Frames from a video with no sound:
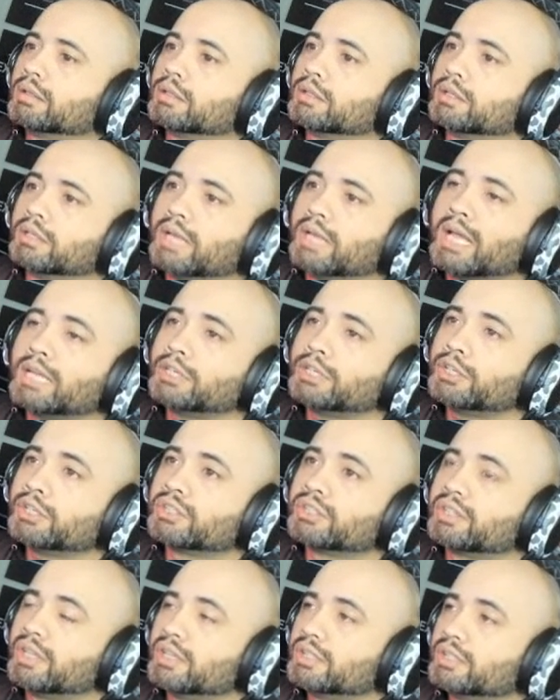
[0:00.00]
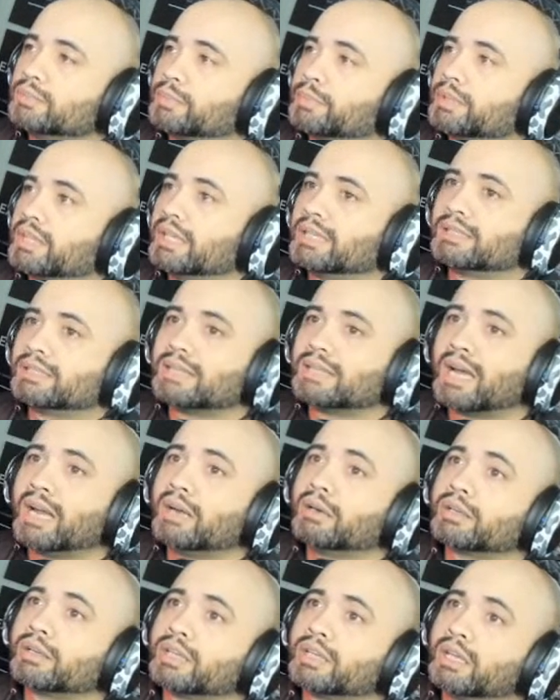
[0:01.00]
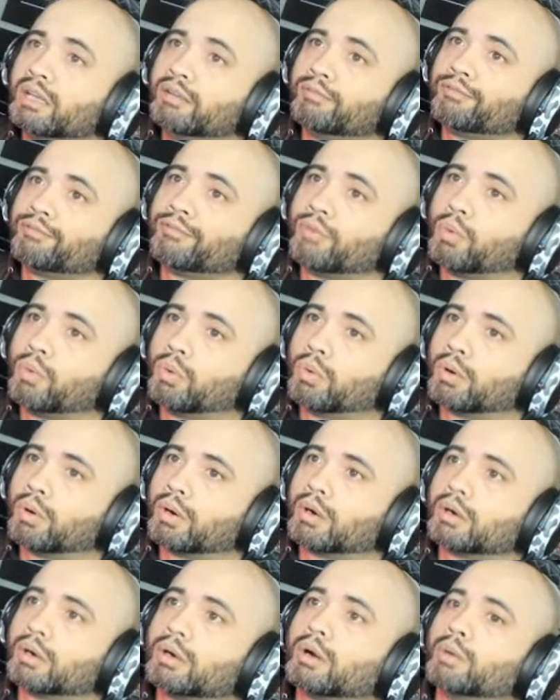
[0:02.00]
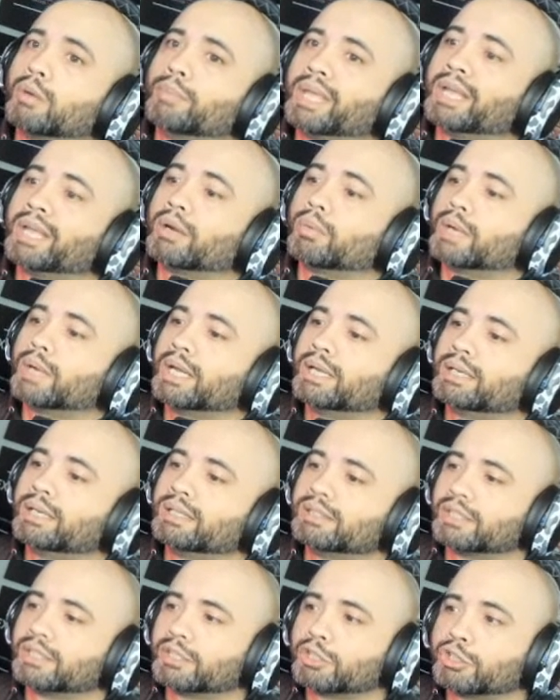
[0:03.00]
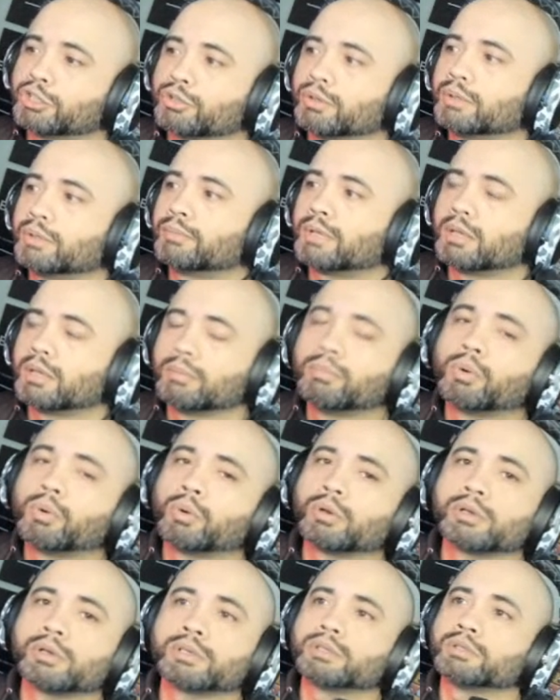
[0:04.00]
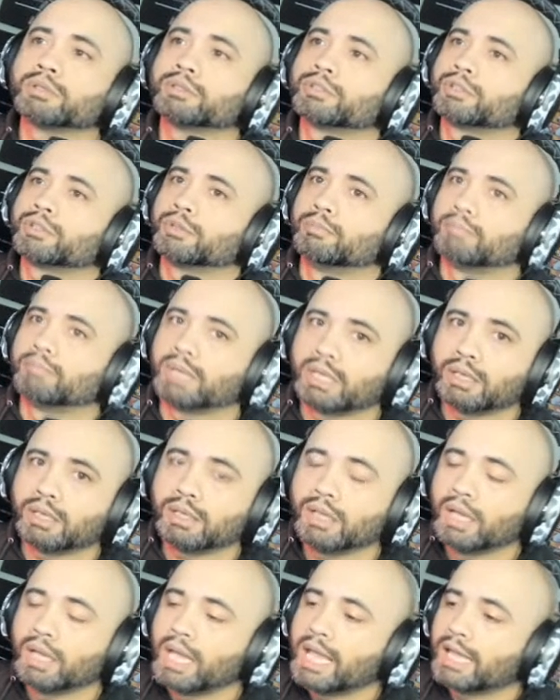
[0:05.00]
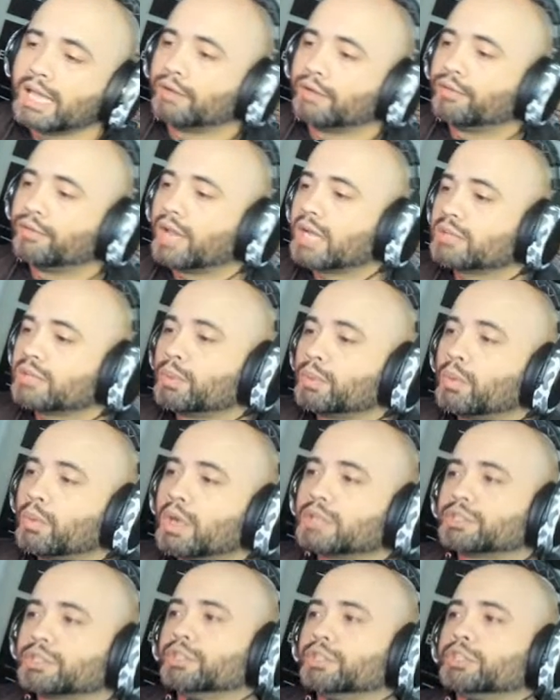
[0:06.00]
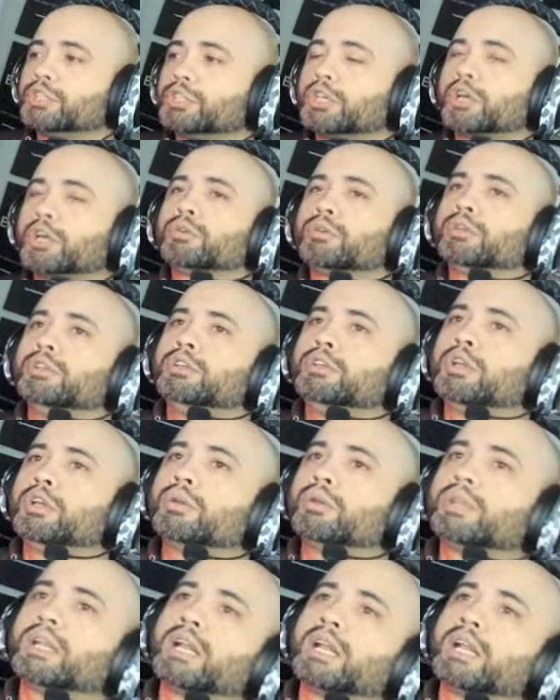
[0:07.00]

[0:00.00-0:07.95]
Not just this, but the entire kit for Omega Red is extremely important to me. And if you guys been watching the show, you know that I